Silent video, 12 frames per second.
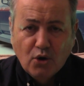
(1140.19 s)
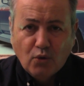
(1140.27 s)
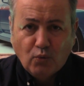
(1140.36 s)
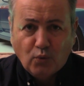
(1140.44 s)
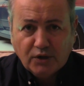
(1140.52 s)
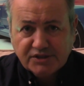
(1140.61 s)

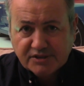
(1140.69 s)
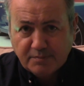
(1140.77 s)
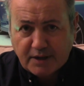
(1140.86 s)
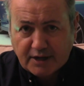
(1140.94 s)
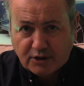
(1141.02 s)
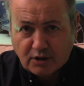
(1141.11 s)
once the
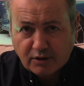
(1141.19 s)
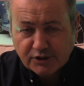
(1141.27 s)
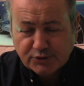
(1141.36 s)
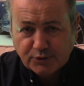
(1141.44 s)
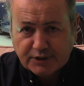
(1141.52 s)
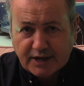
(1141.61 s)
main
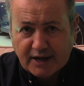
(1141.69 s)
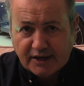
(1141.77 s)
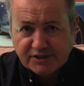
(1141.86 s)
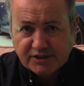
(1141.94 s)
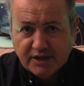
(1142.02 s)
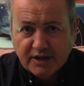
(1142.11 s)
cars were
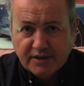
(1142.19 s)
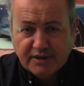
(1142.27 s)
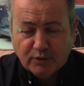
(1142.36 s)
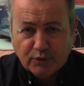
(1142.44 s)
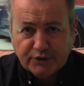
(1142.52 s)
cast, there were